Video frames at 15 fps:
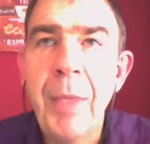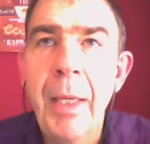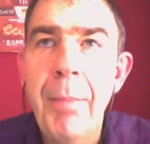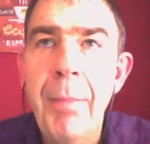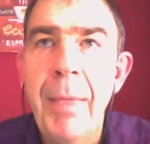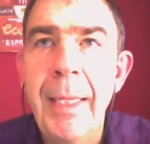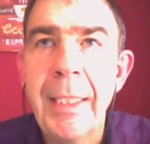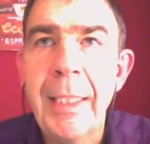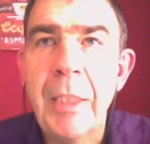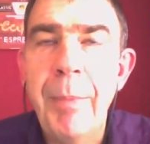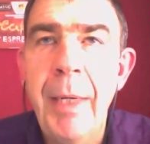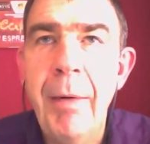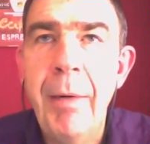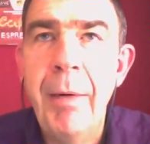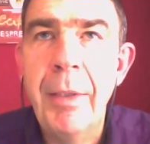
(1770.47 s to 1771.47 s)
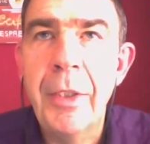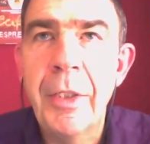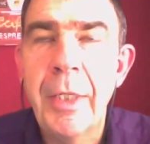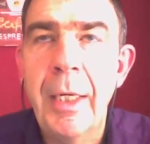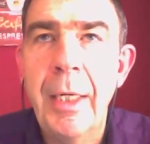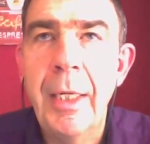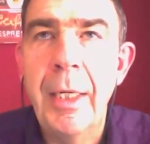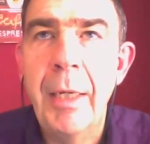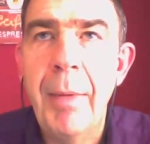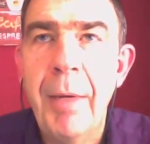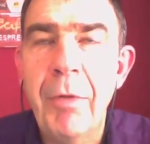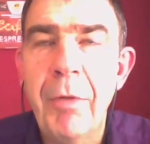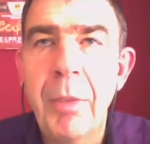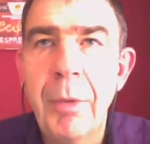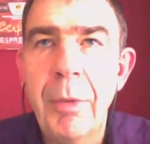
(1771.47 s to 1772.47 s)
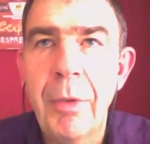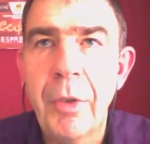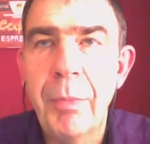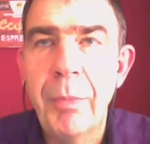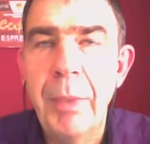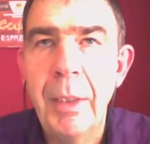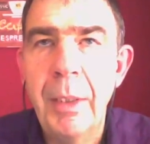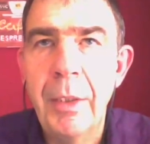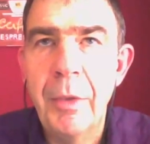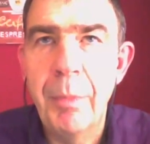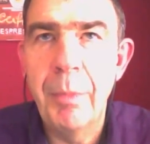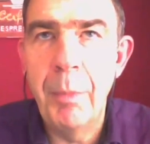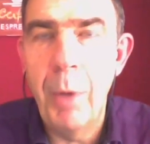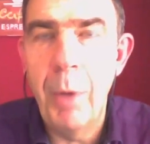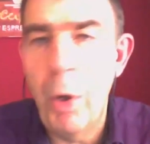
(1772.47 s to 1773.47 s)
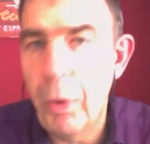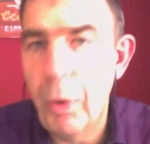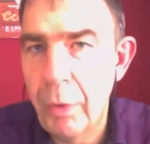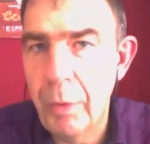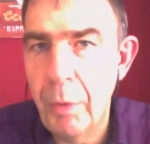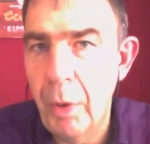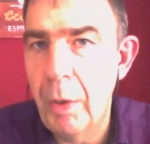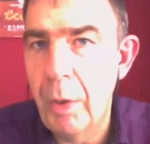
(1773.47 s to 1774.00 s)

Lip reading: in my experience, I've come across builders on